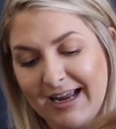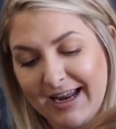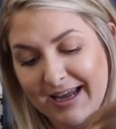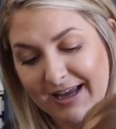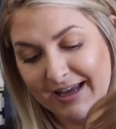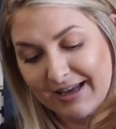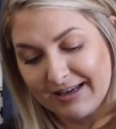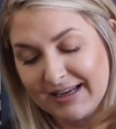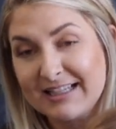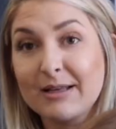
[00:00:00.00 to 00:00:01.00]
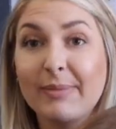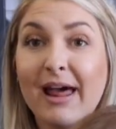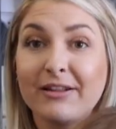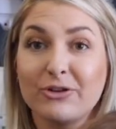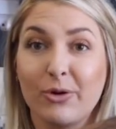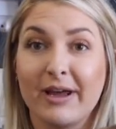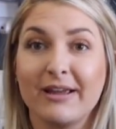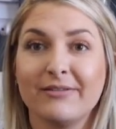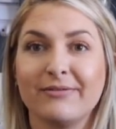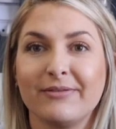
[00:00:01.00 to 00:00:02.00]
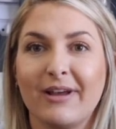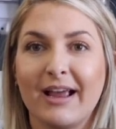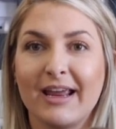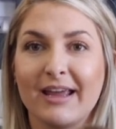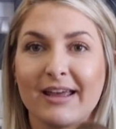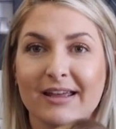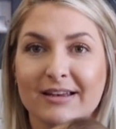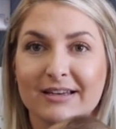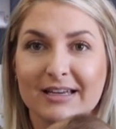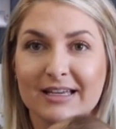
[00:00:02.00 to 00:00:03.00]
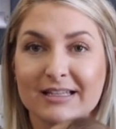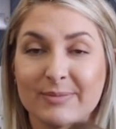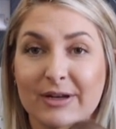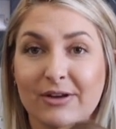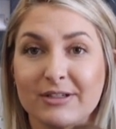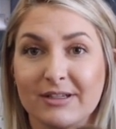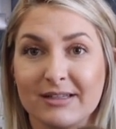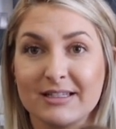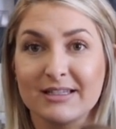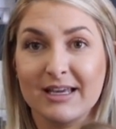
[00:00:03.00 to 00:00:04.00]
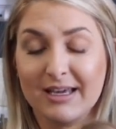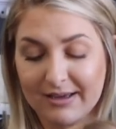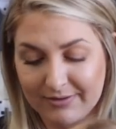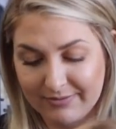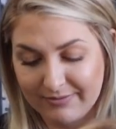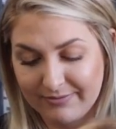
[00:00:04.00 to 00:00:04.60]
and it's a bath toy, and he's been hooked on this thing